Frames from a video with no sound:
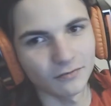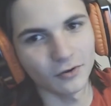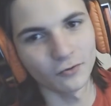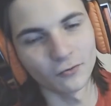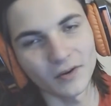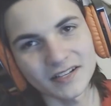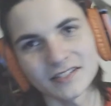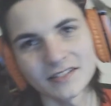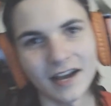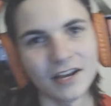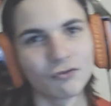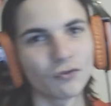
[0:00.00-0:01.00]

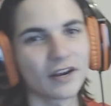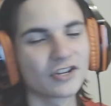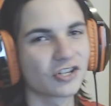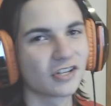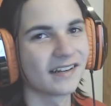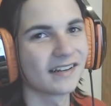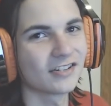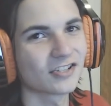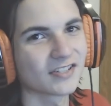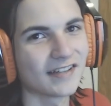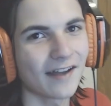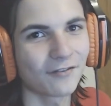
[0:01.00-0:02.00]
hydration and
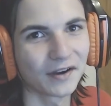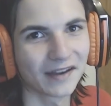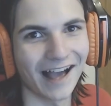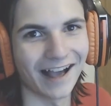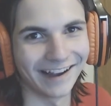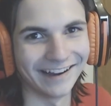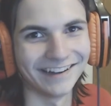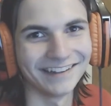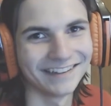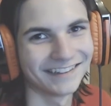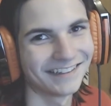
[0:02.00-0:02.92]
just never die.